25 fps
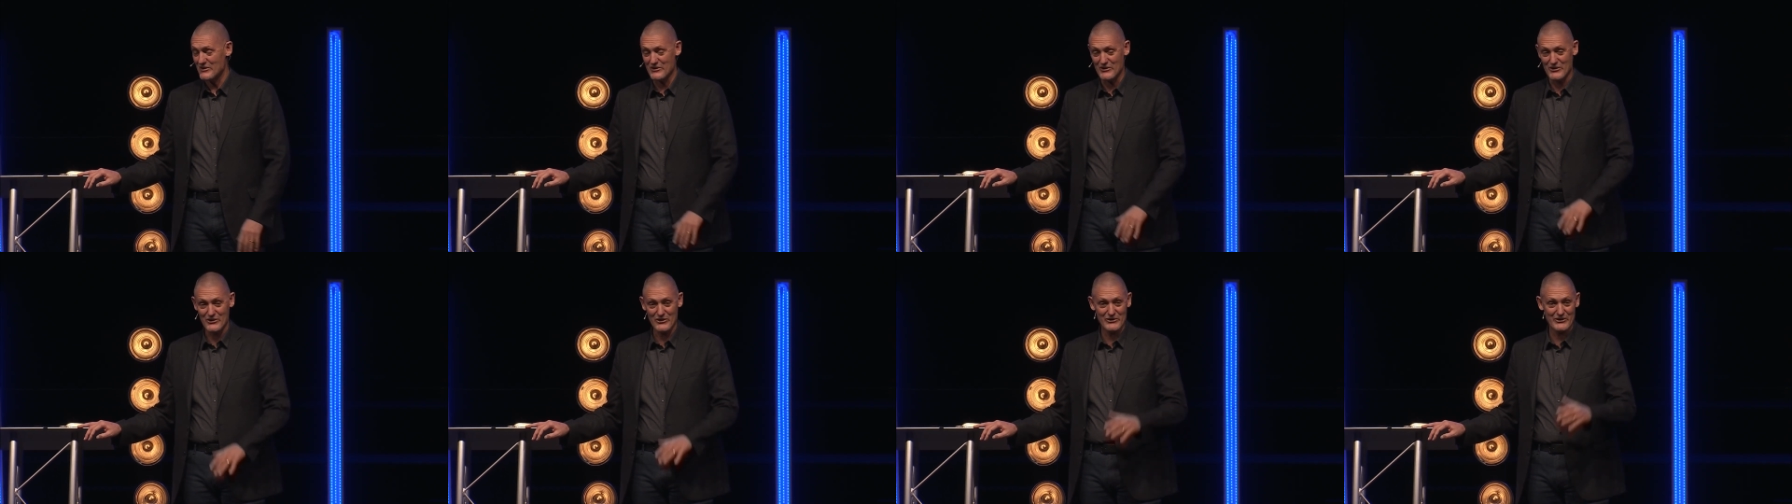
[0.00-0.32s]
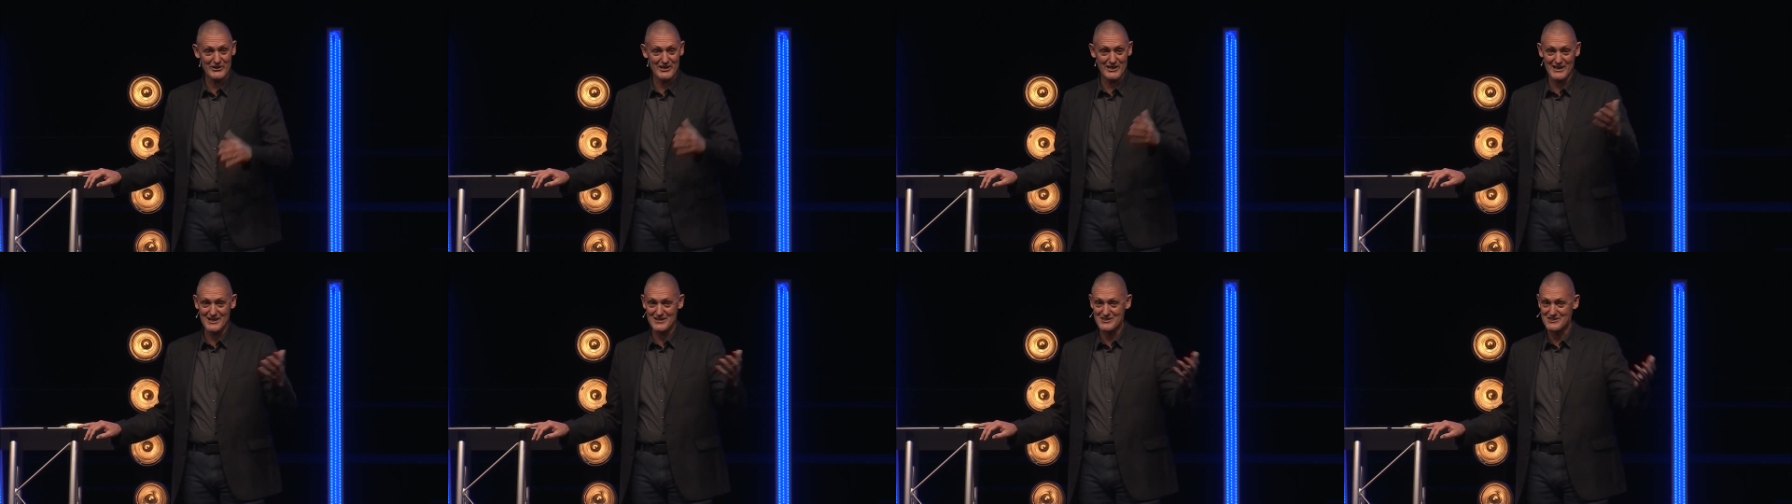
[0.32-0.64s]
All
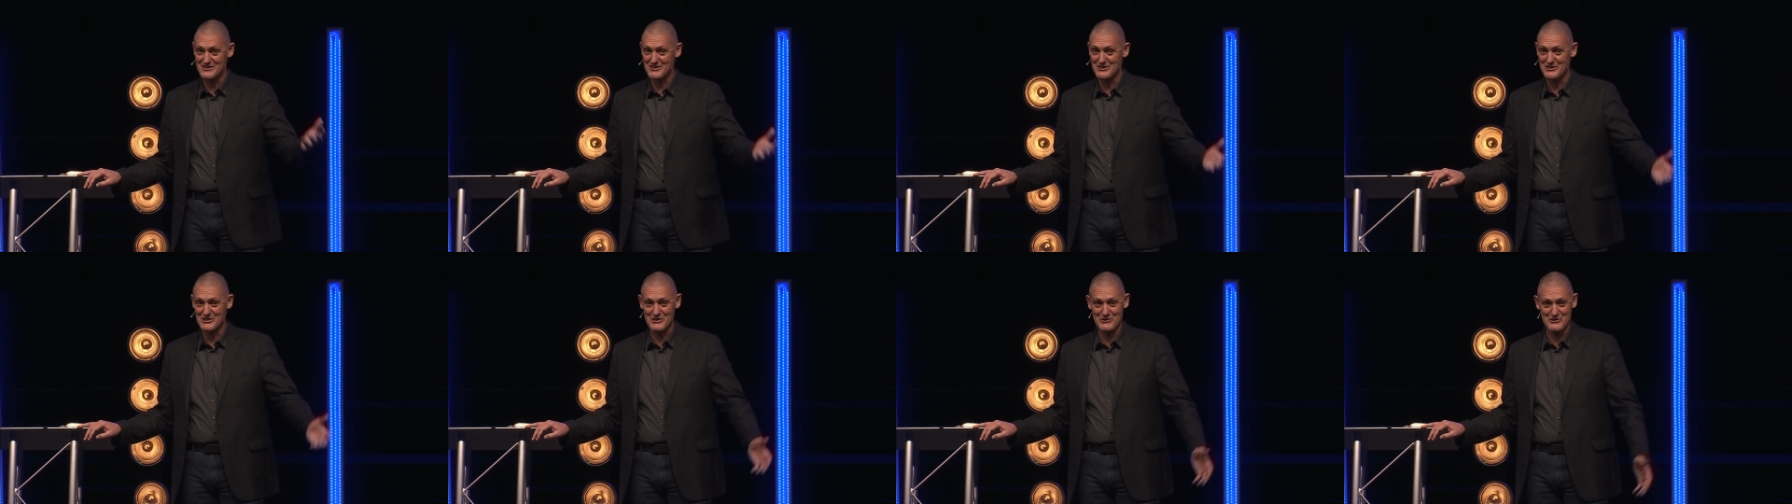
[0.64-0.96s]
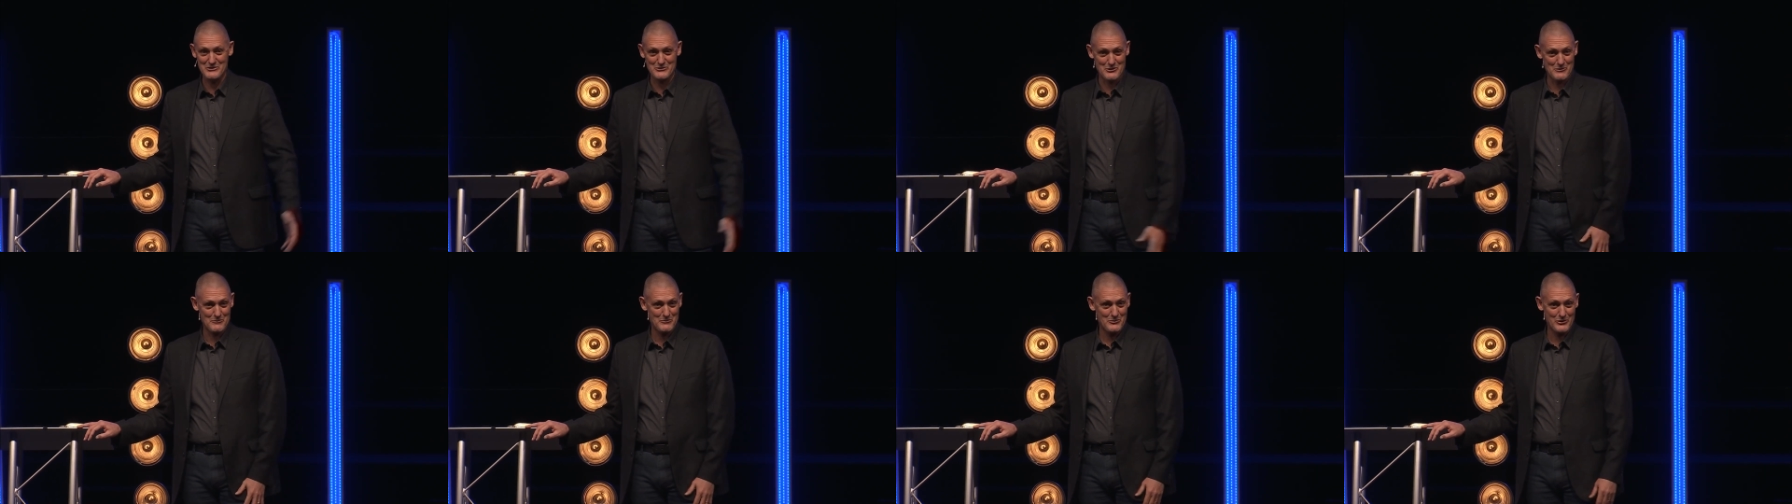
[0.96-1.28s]
he has to do
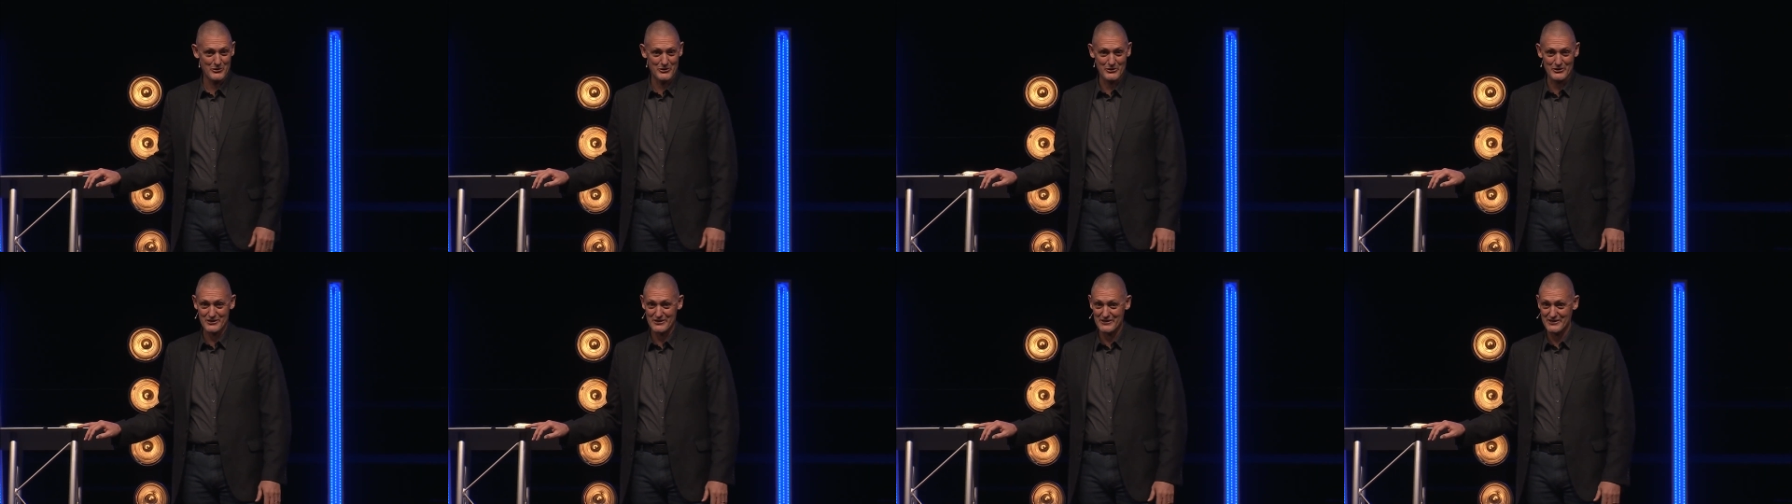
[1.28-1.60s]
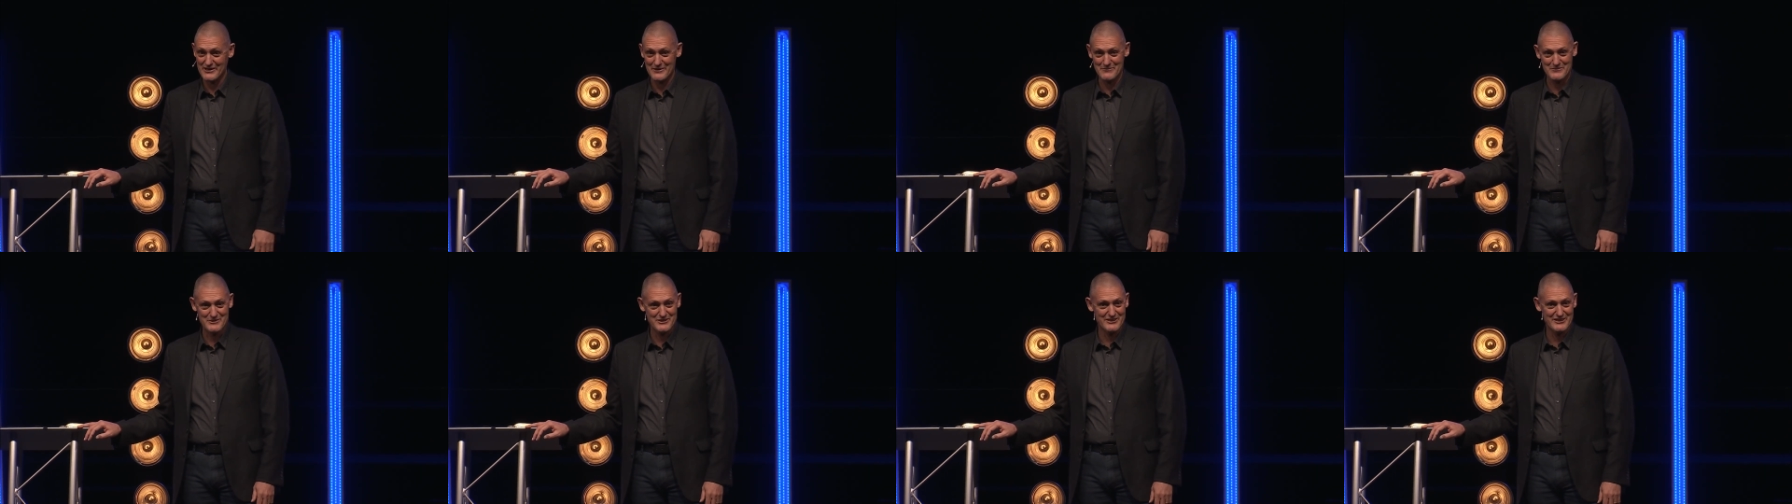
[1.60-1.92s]
is report on
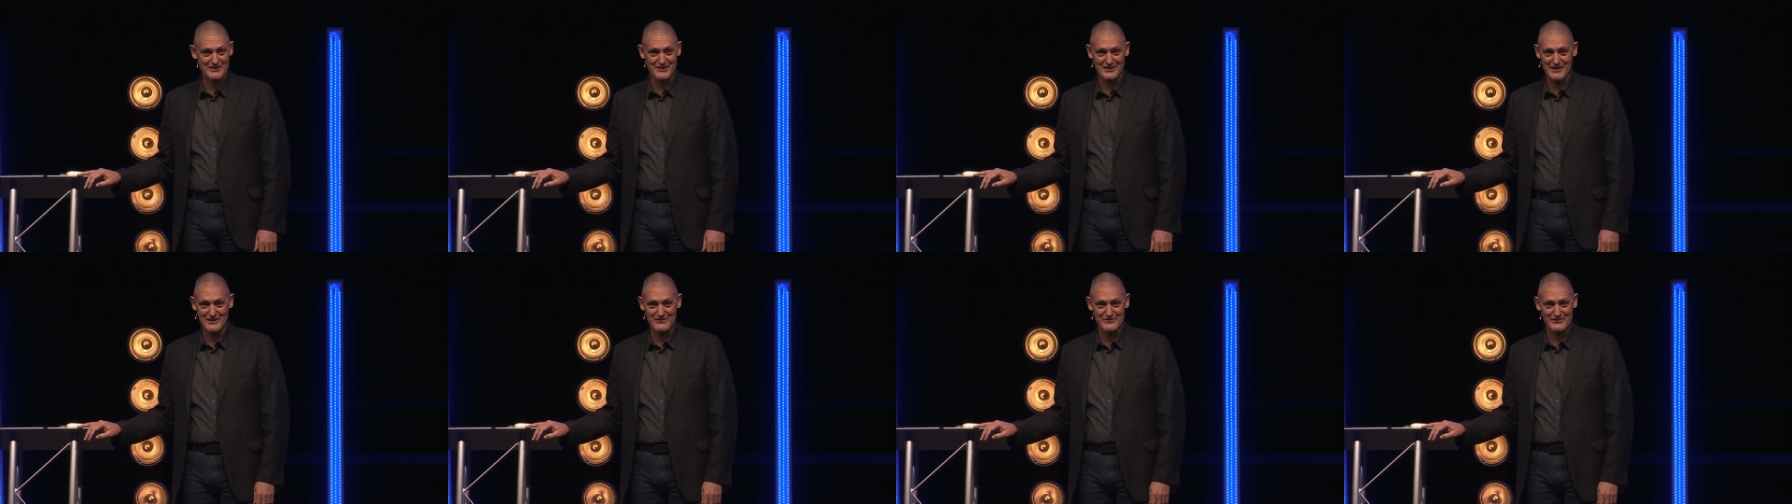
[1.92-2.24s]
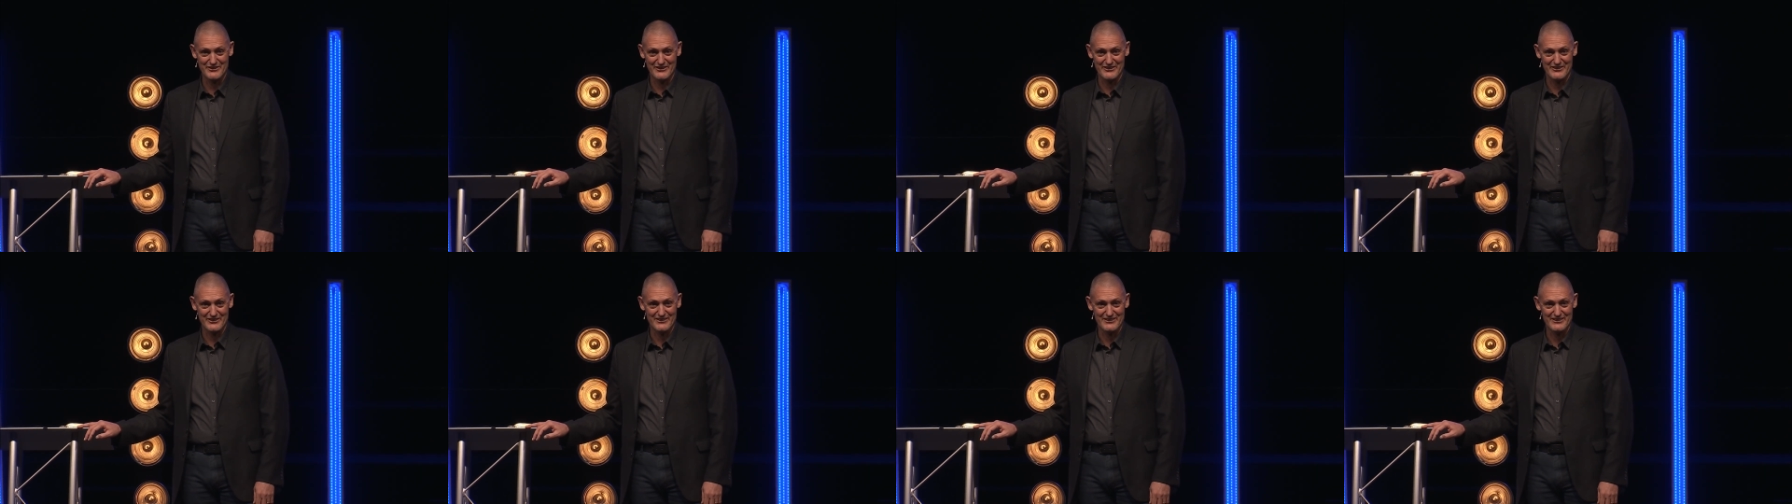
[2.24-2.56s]
them to the
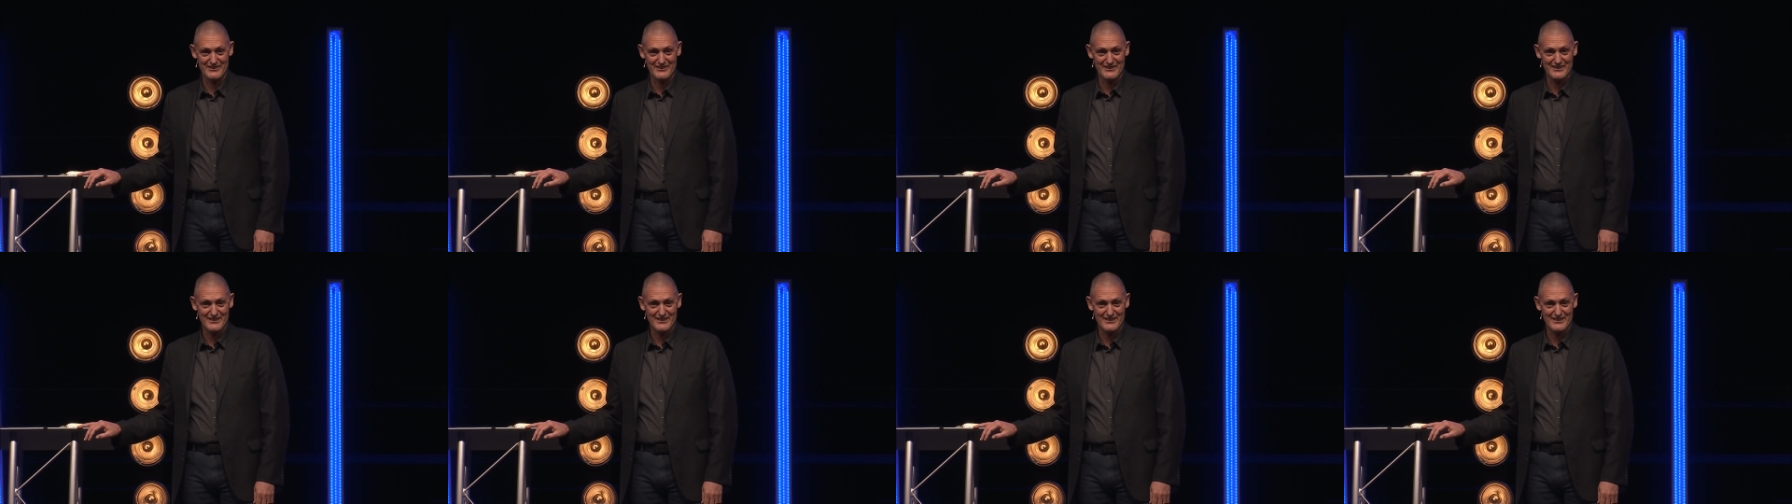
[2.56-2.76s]
governor.